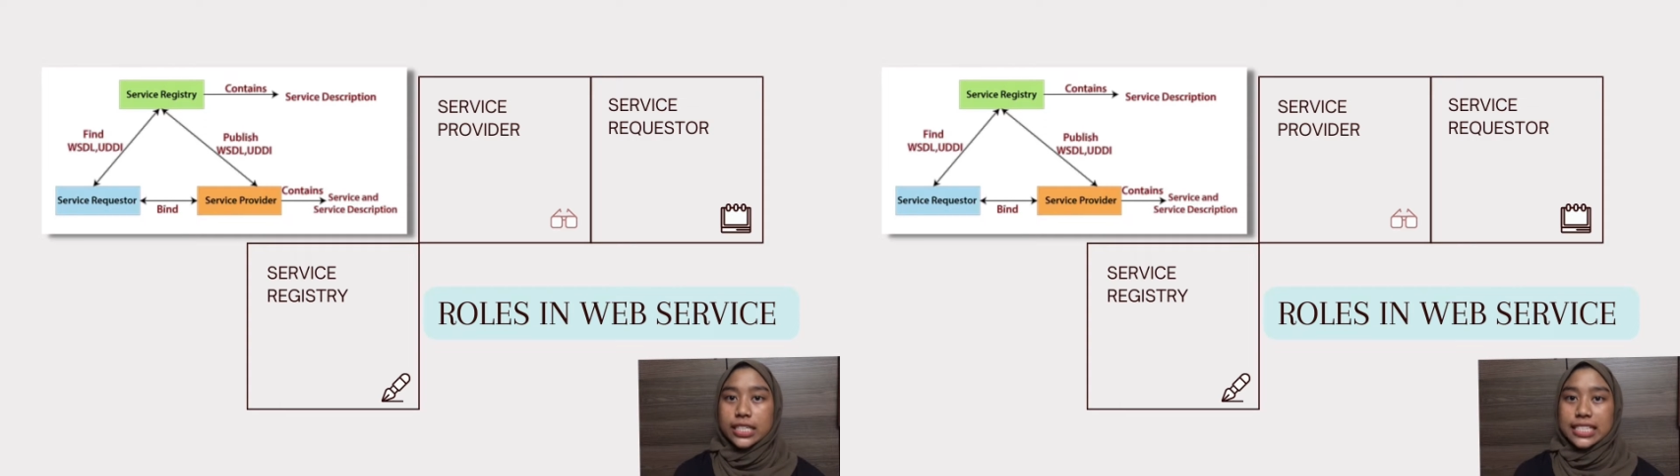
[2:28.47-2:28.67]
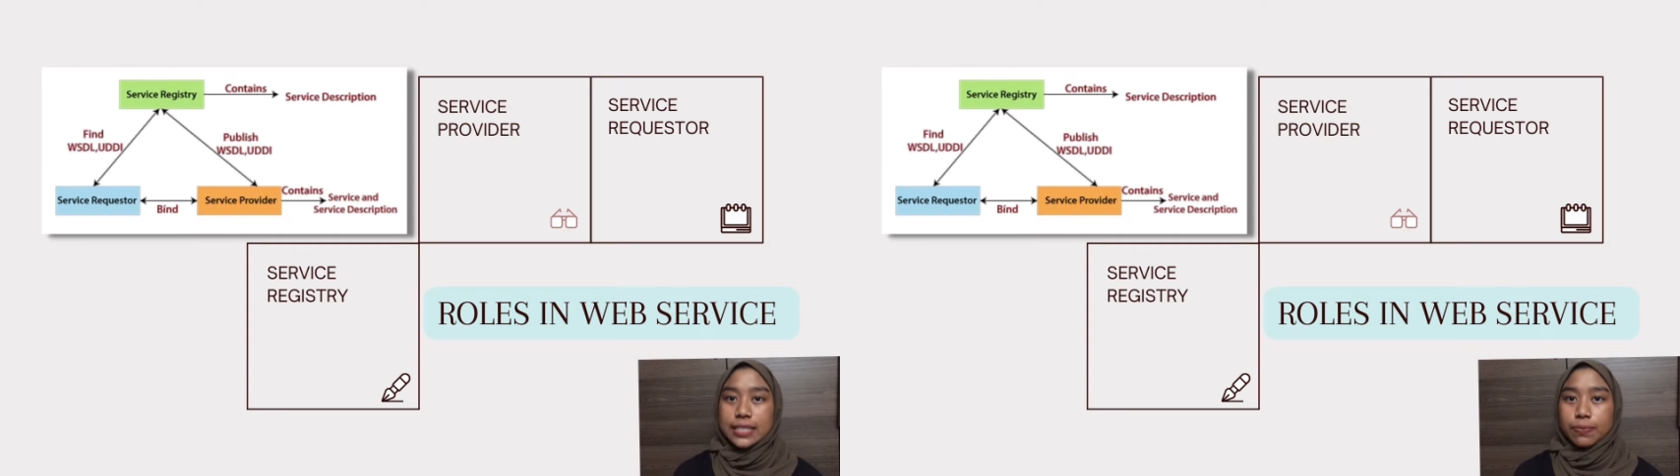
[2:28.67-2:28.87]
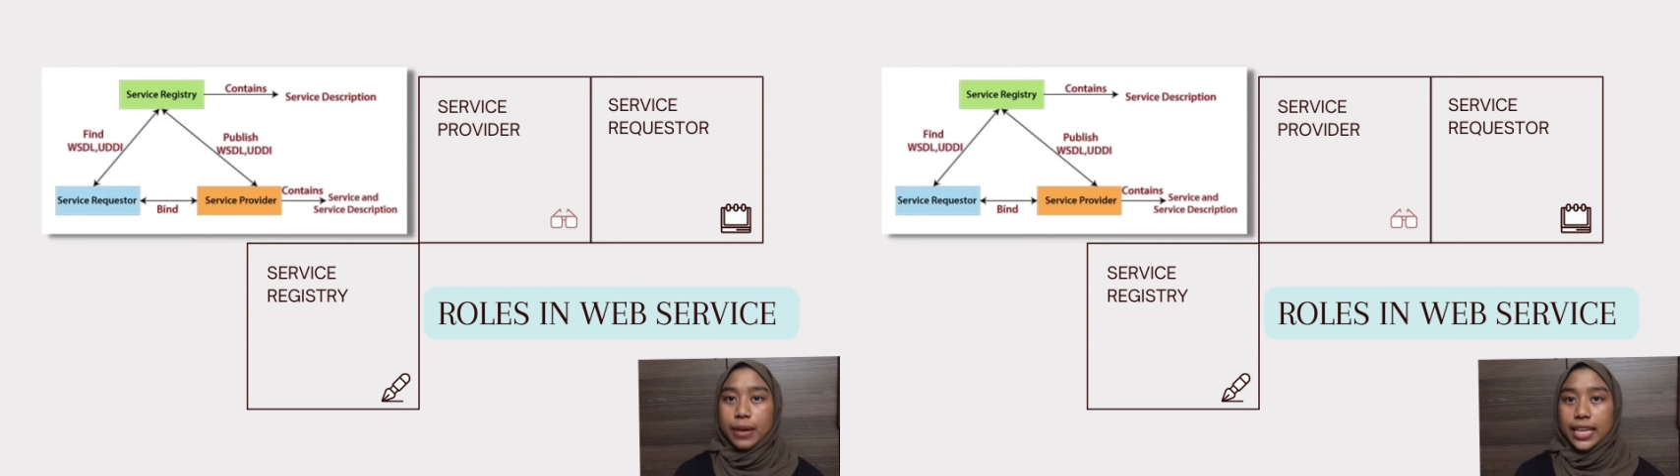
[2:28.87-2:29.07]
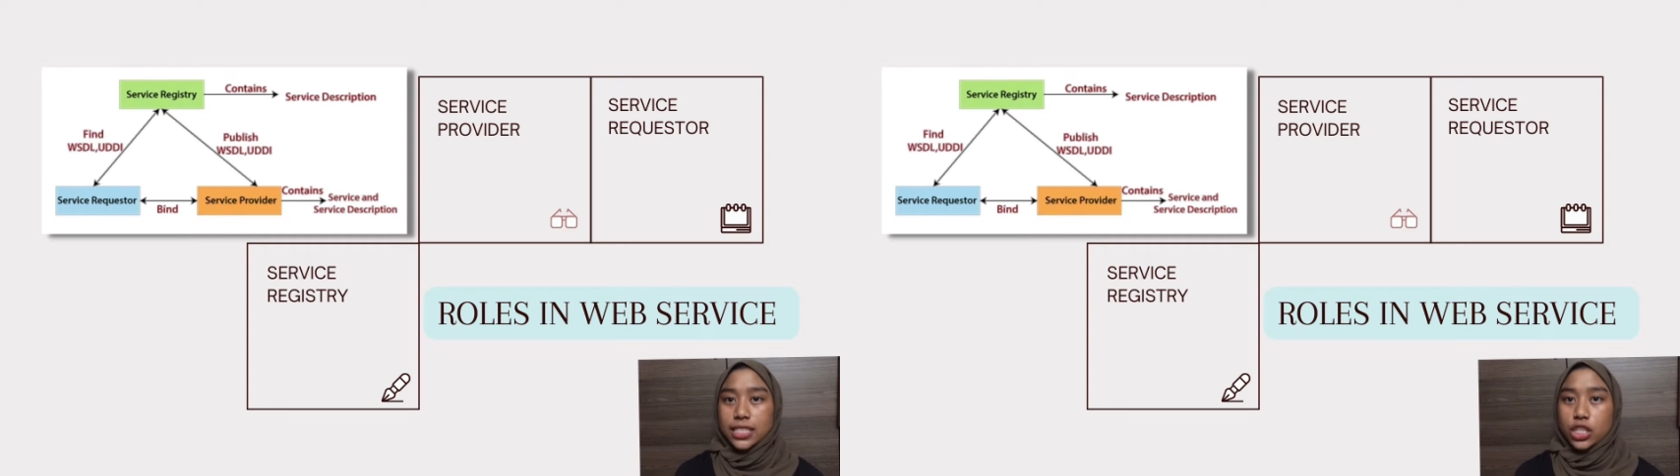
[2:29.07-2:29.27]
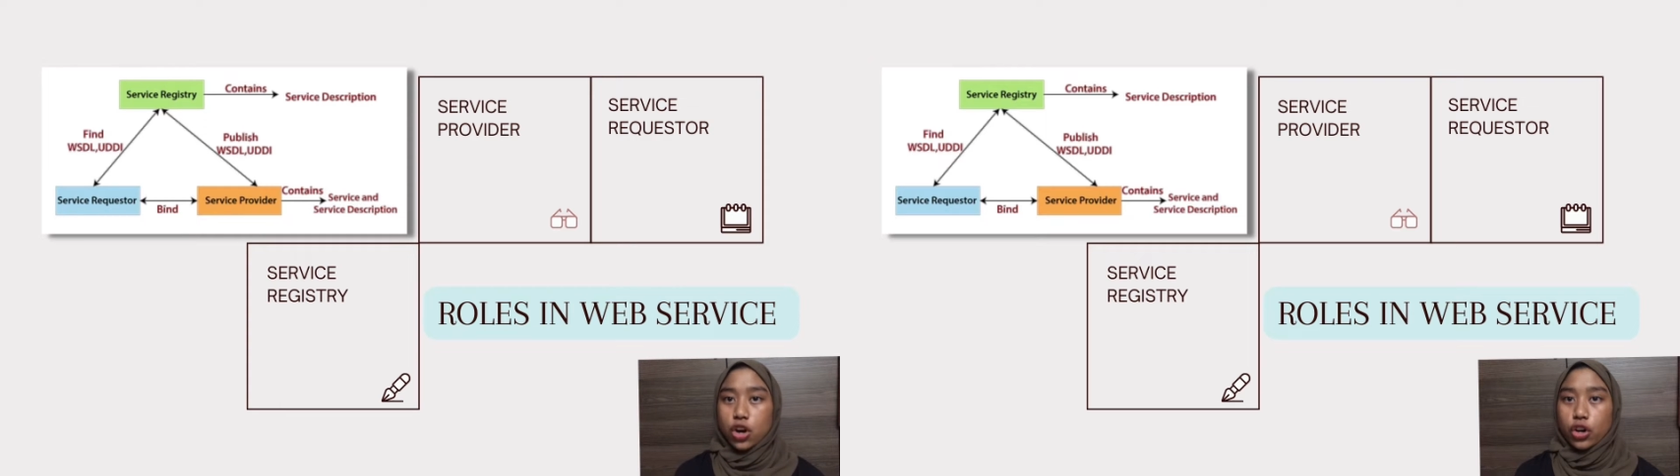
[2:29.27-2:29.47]
is
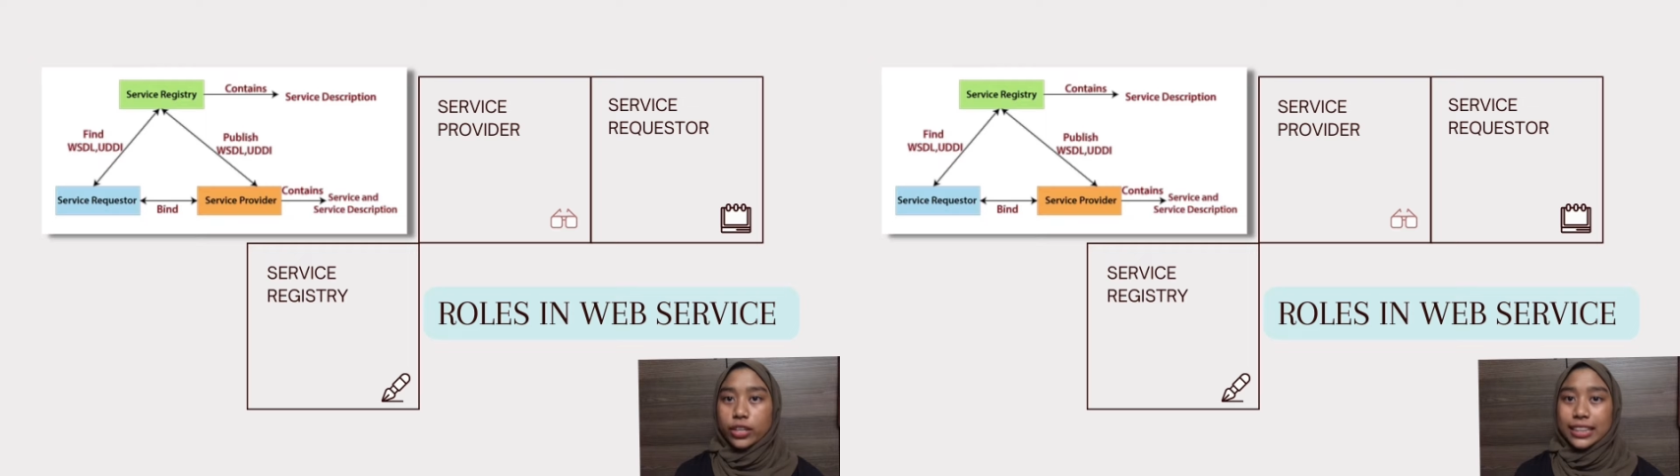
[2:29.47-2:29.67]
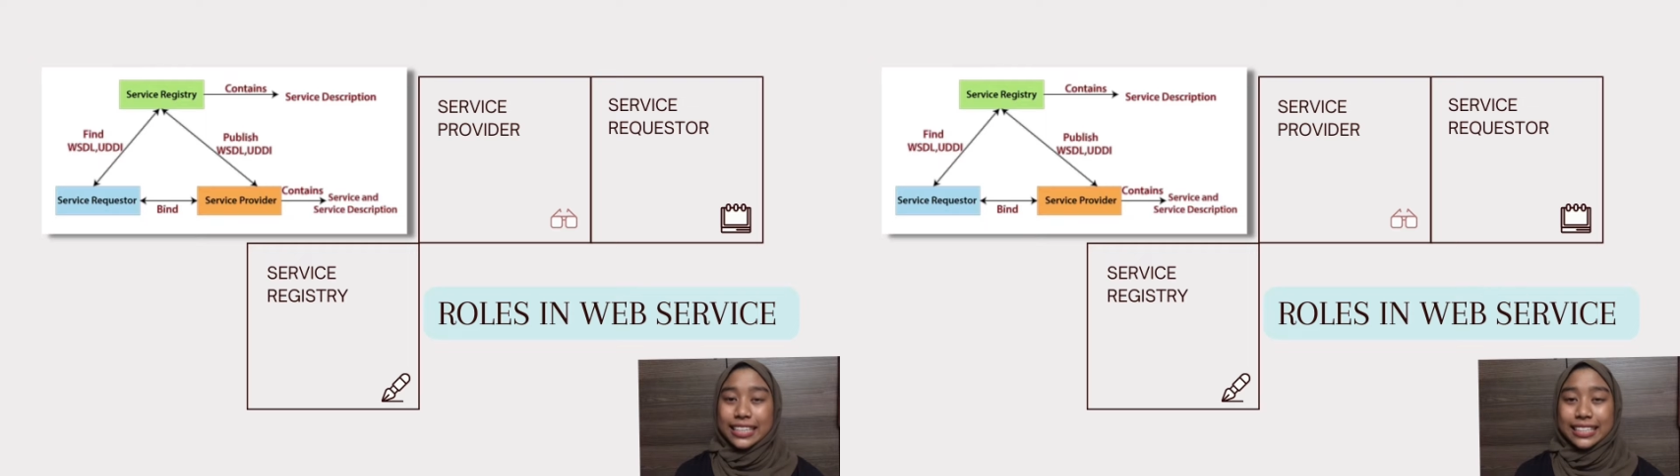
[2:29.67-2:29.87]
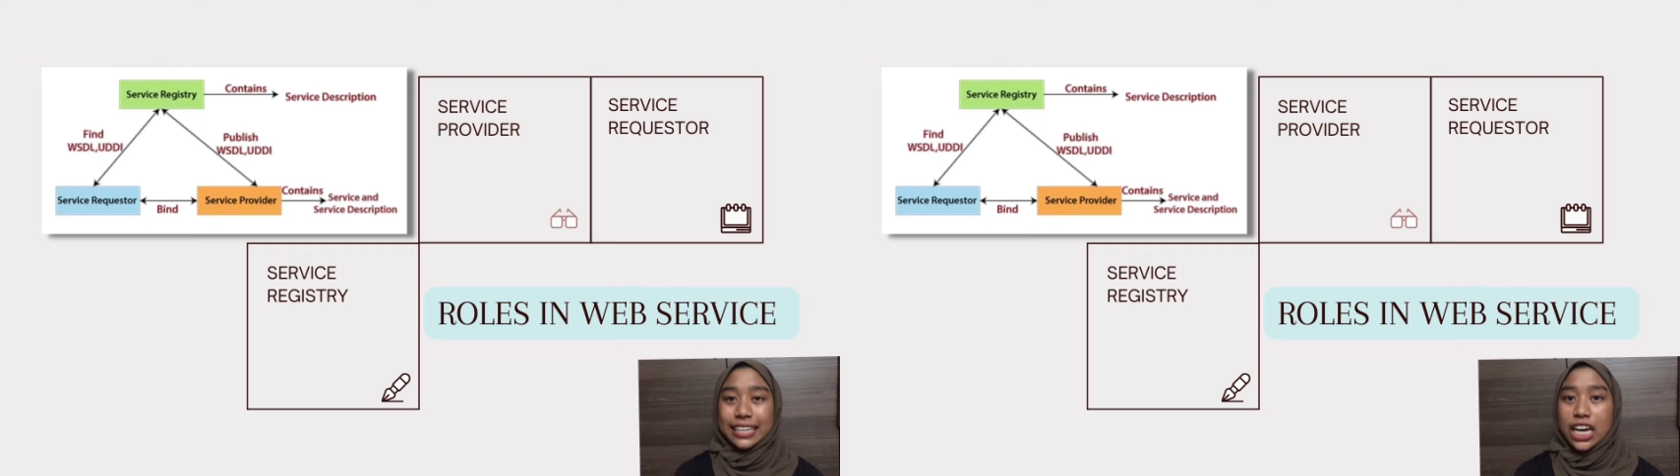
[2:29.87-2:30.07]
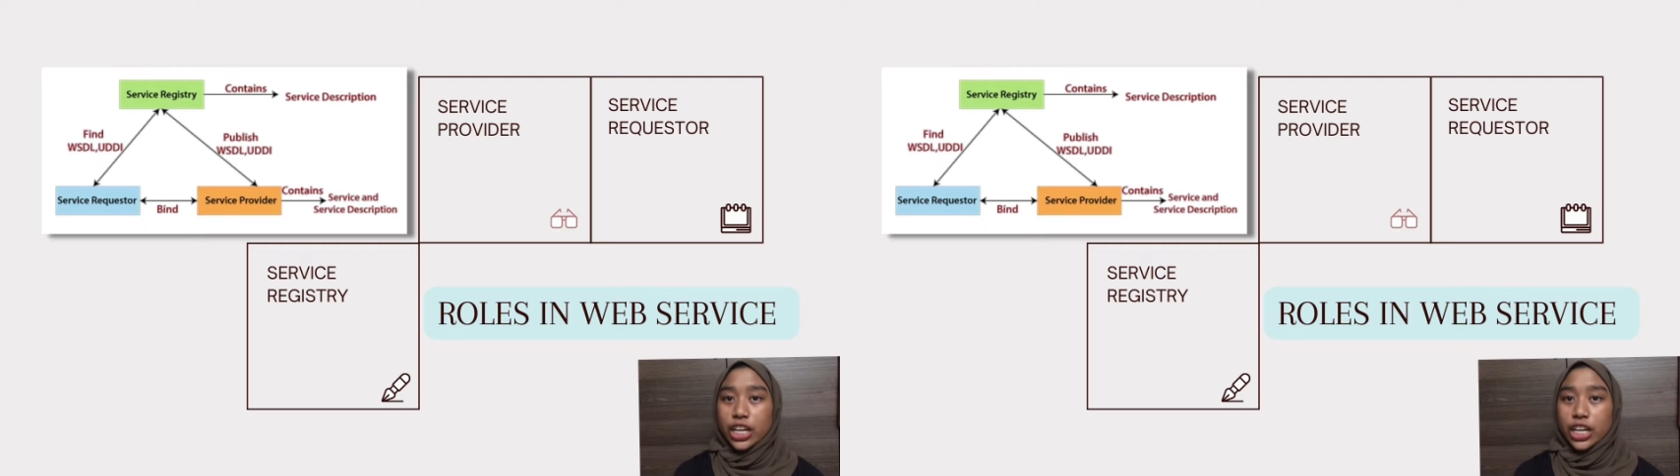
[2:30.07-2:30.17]
based on the